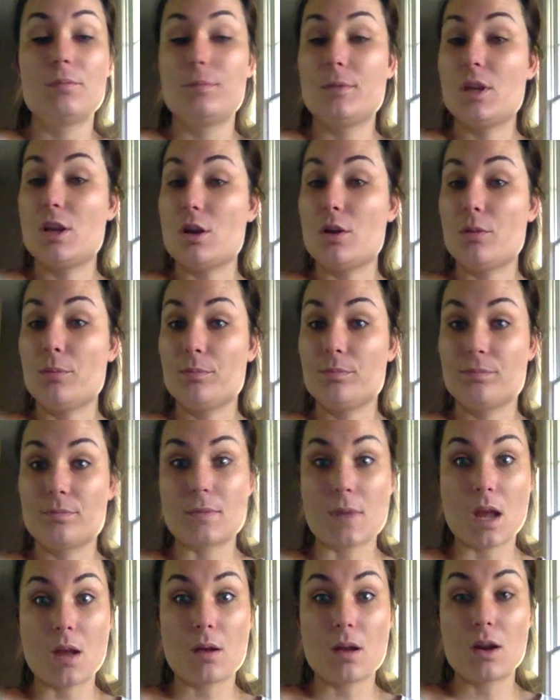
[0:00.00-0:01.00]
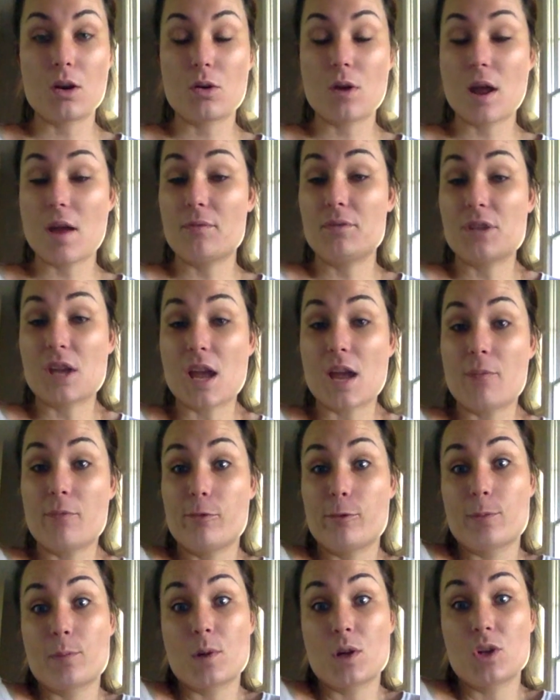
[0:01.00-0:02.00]
you know, I don't have time
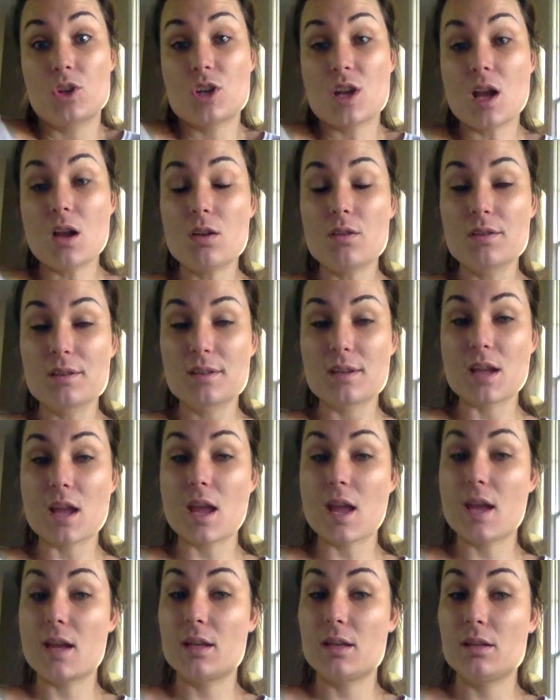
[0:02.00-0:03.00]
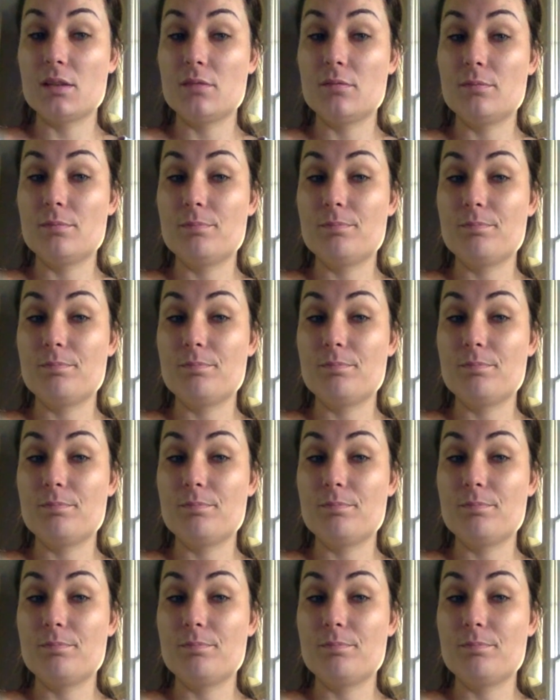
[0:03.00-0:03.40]
for much else. And